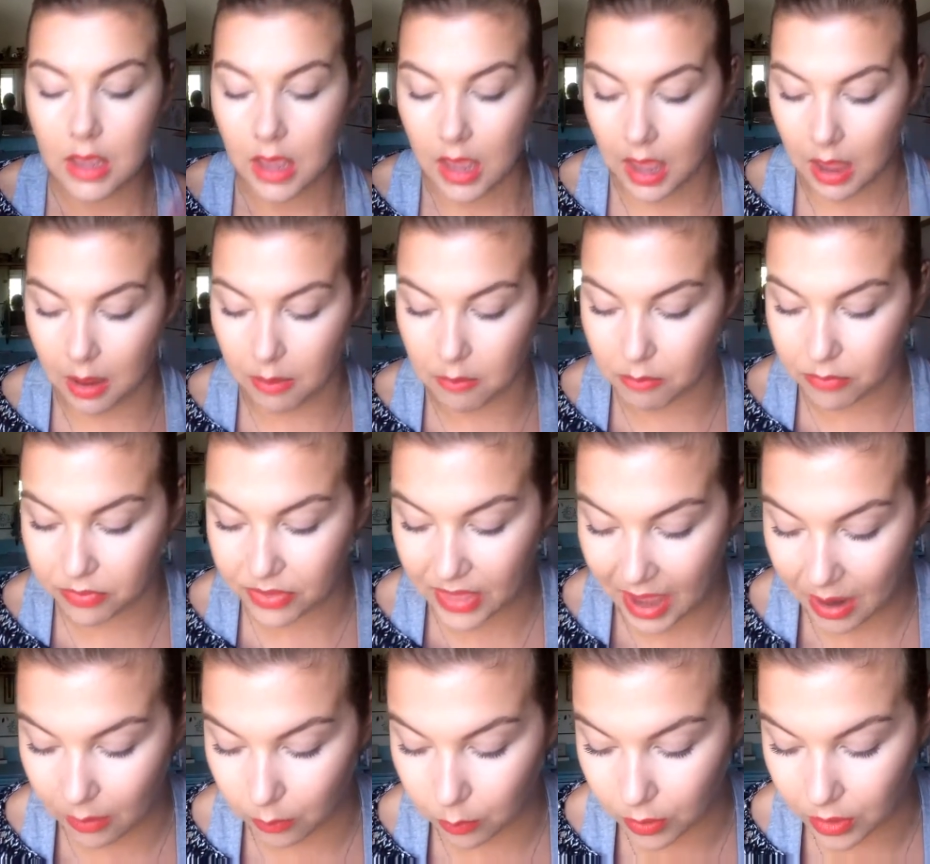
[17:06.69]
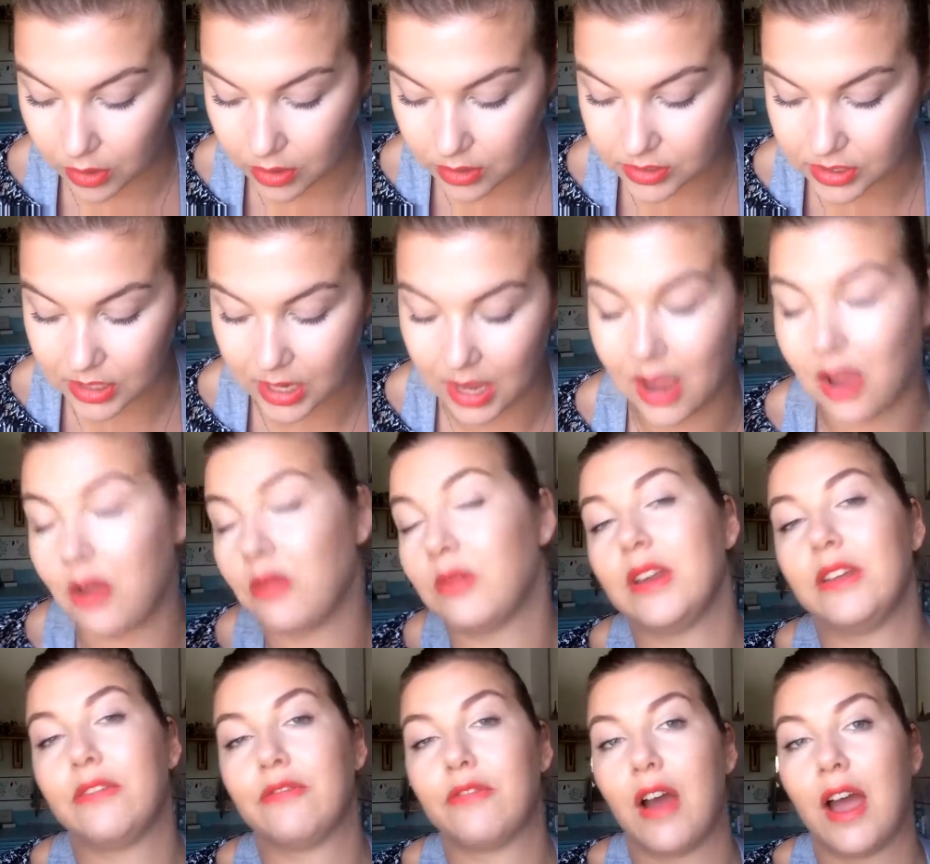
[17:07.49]
That was
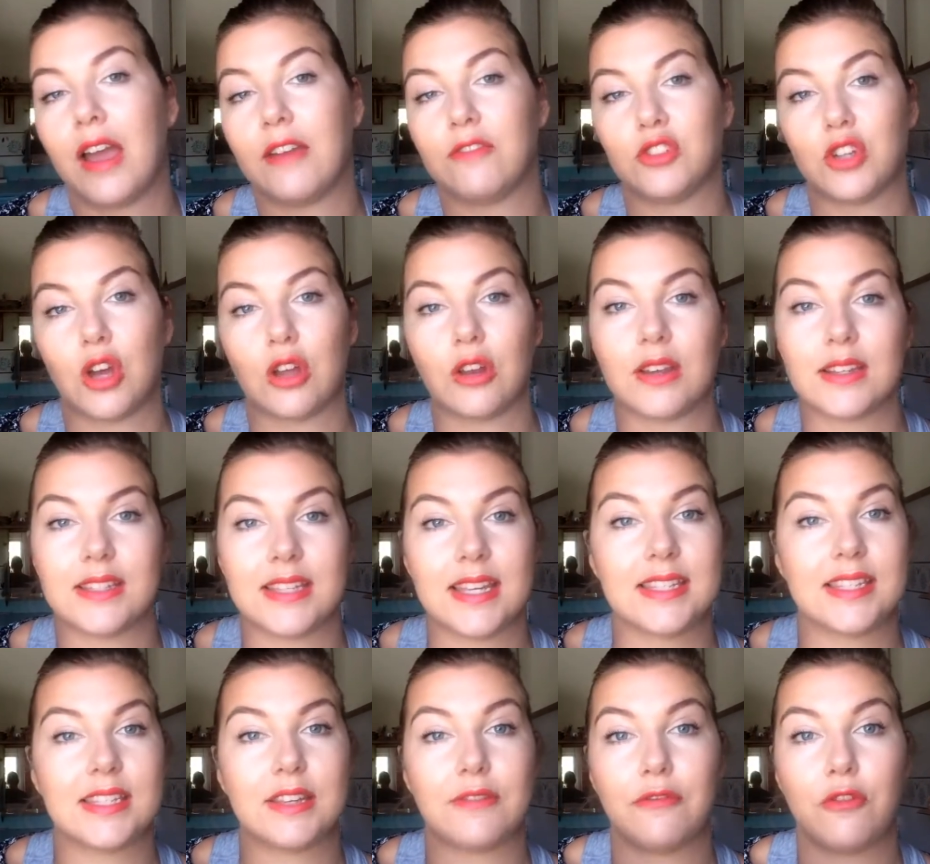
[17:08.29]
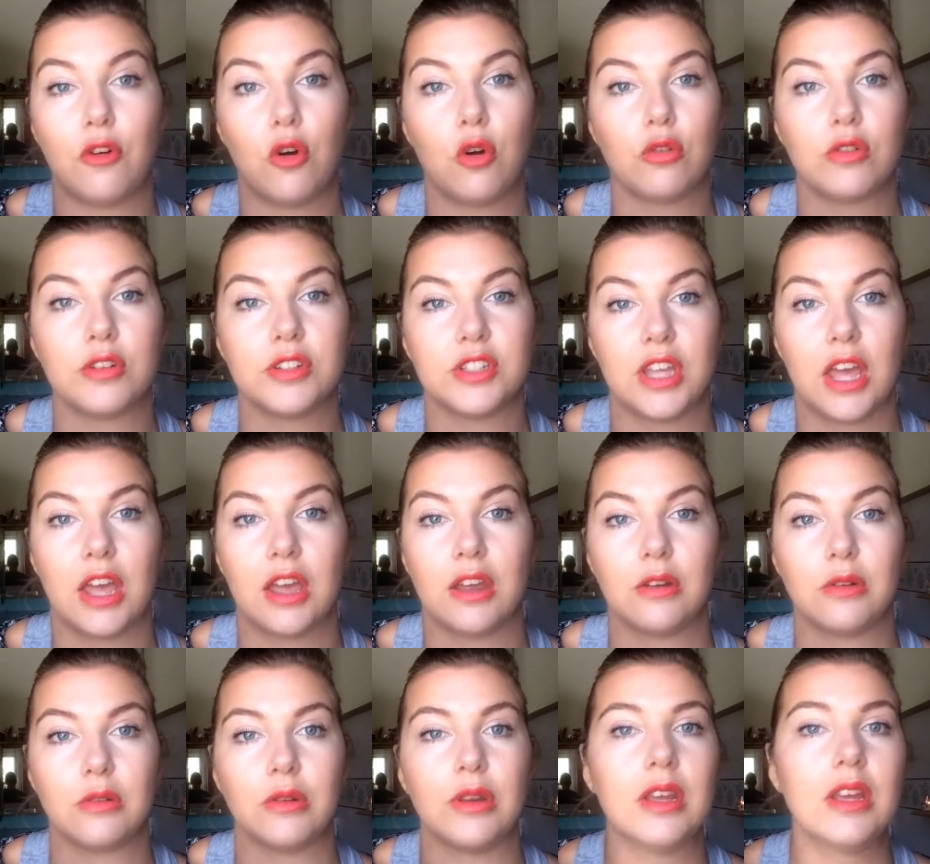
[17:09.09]
only $5. It's Sephora's
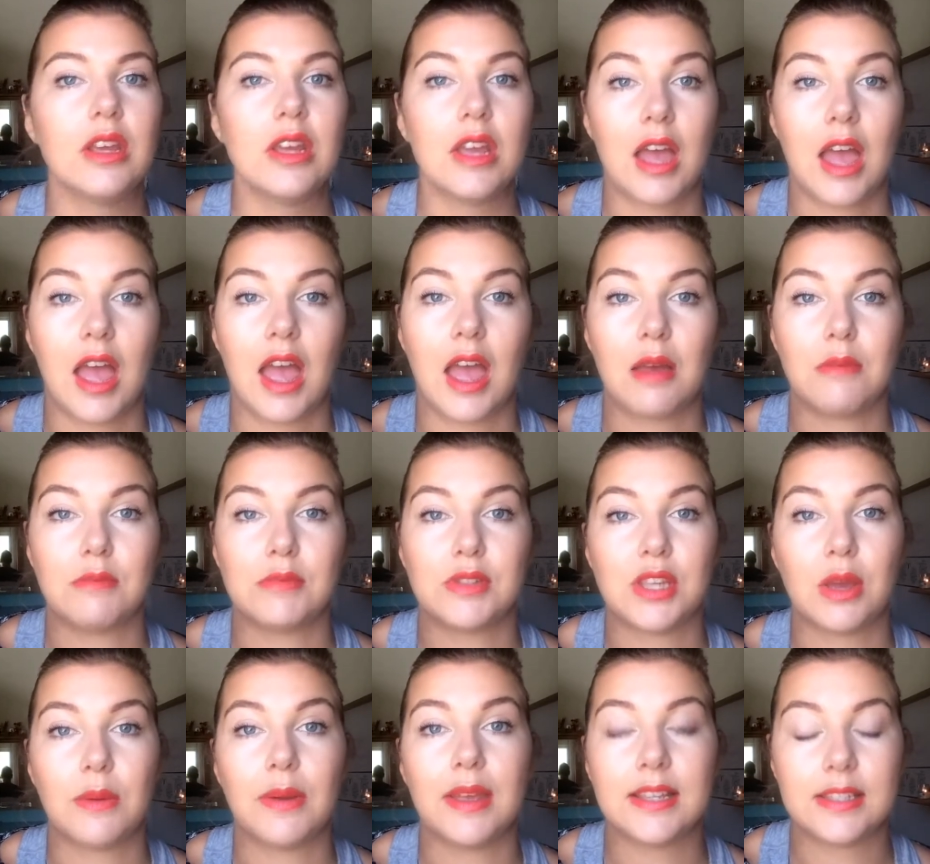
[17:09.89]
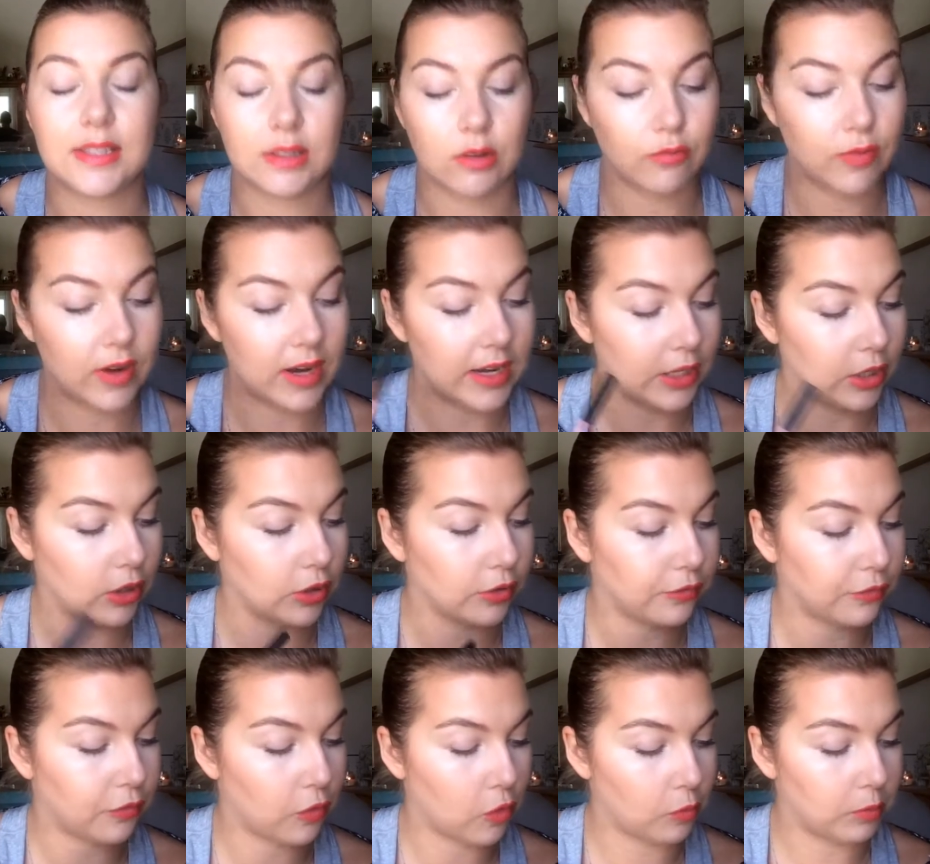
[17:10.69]
own, so it's a really
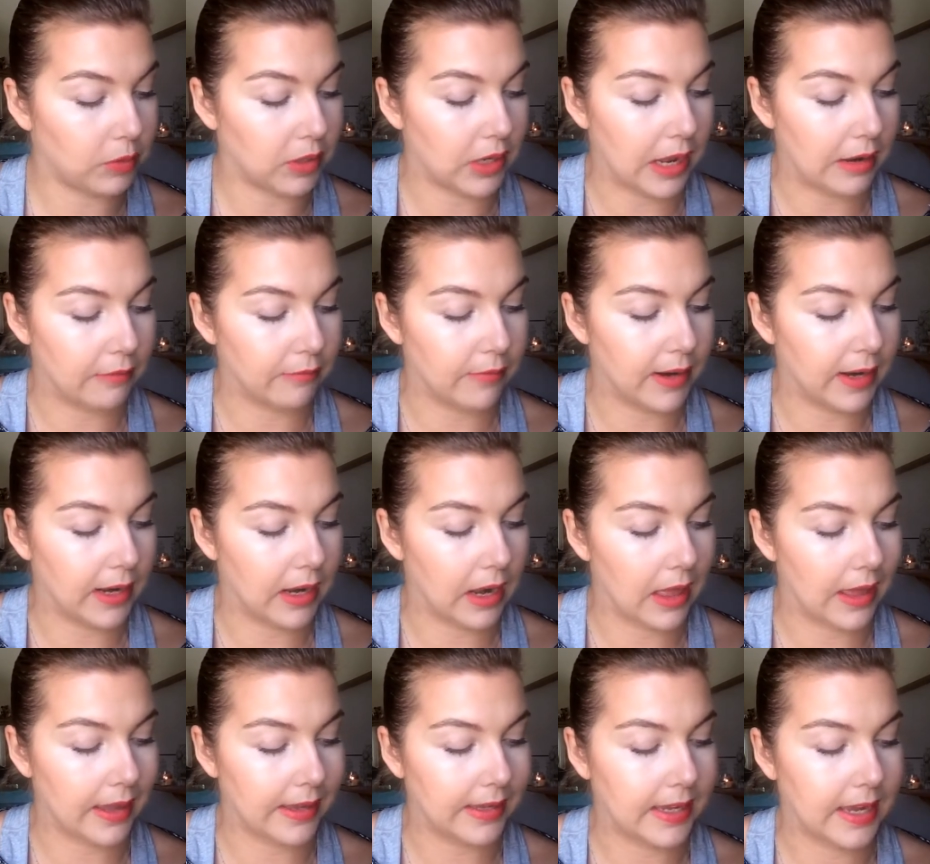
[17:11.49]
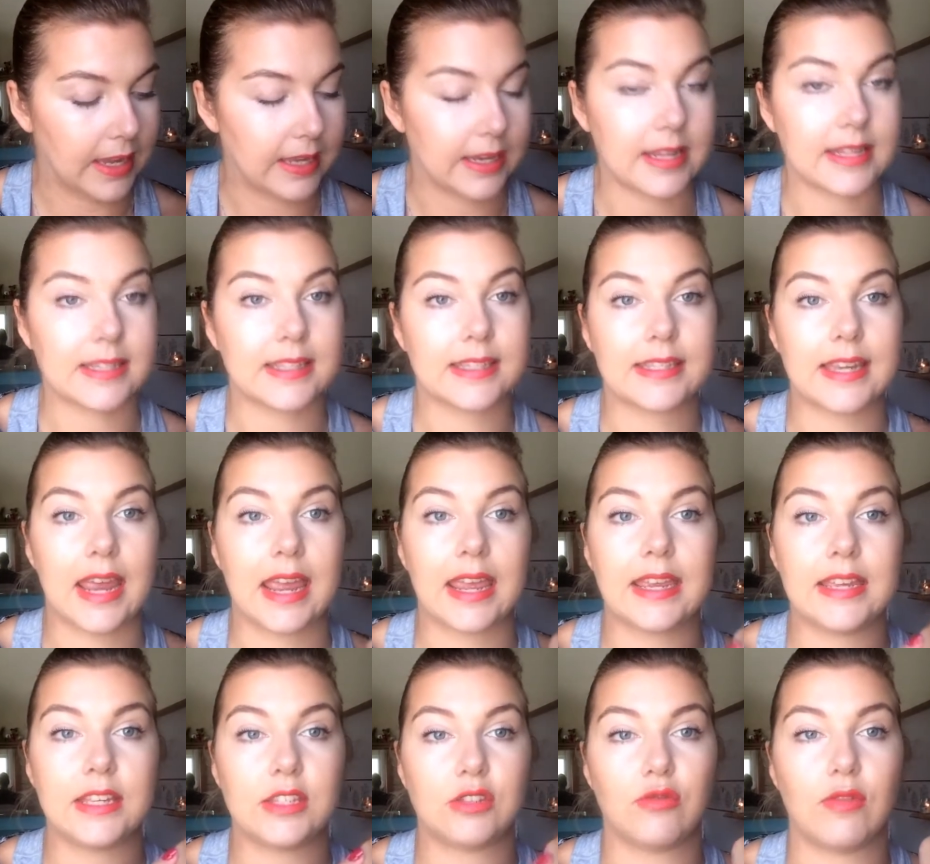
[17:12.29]
good formula. I really like it and it
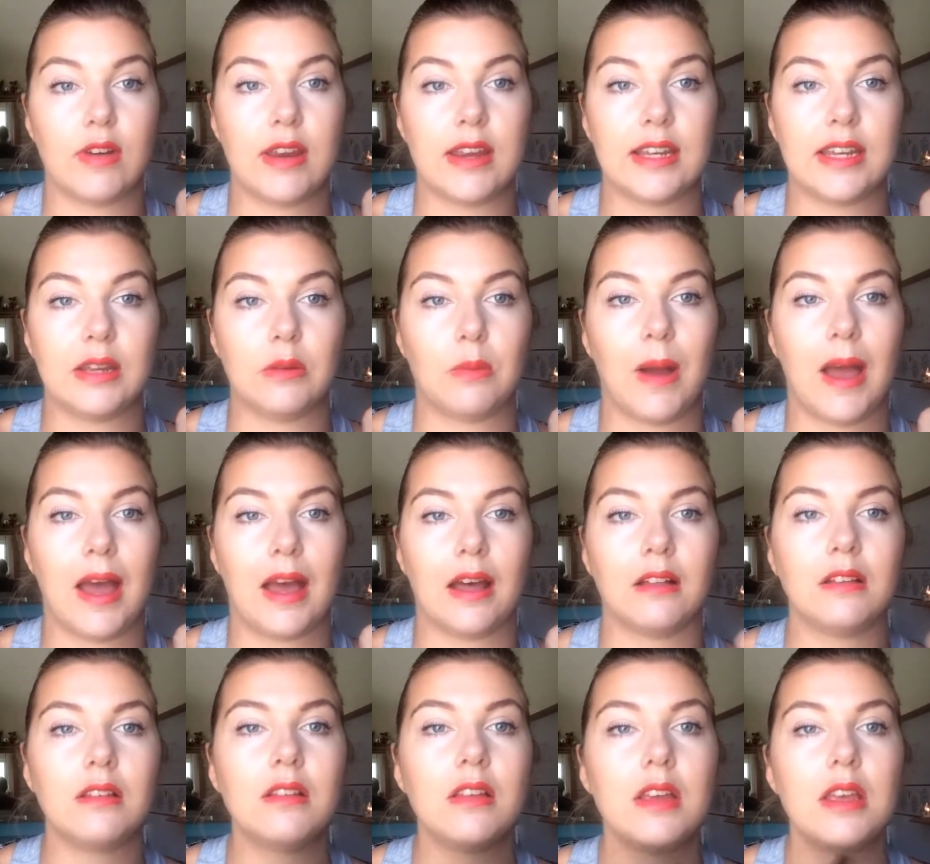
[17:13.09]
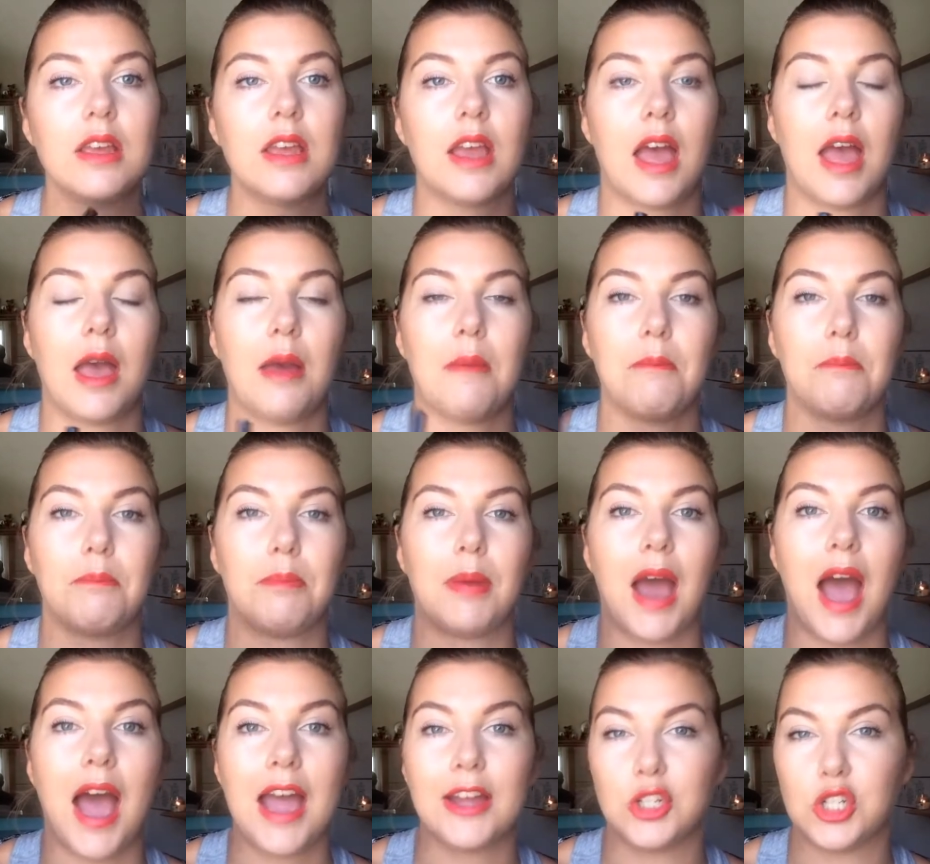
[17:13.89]
stays really well,
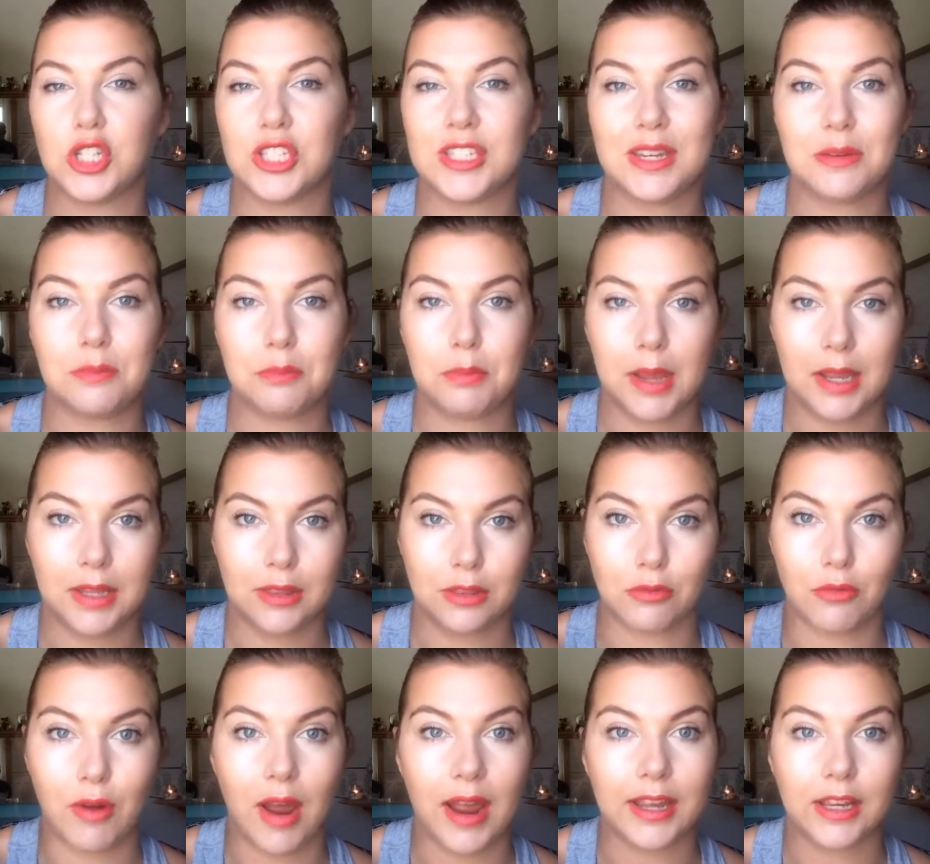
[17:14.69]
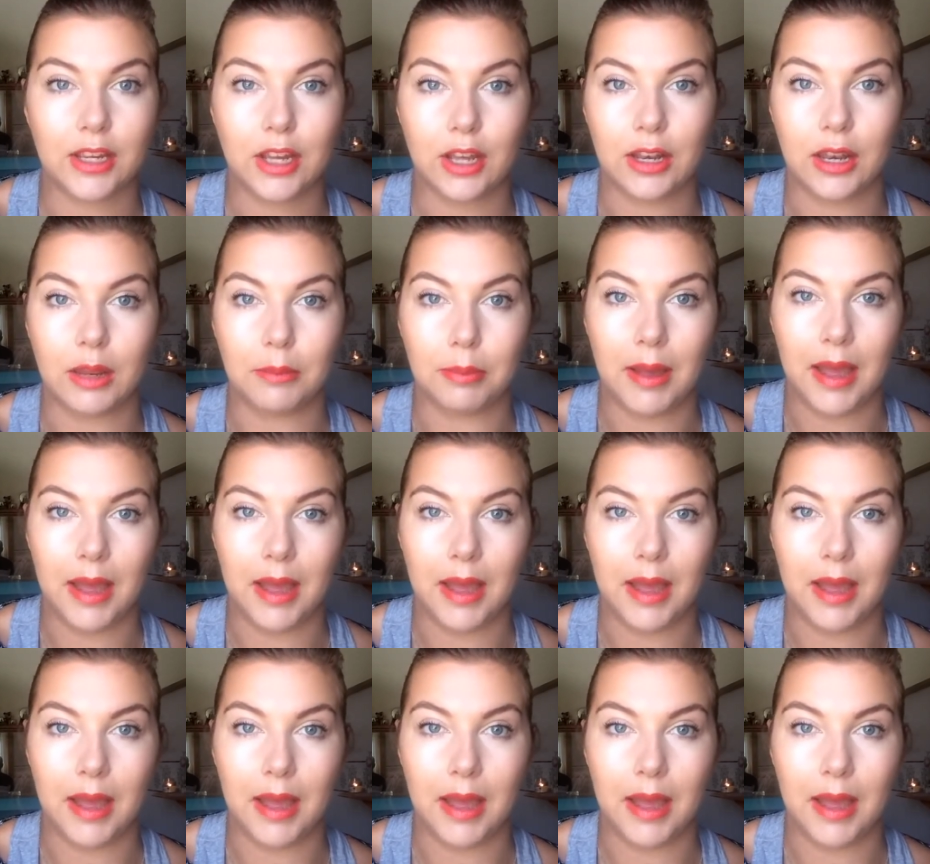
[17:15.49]
but I just didn't pick the right colour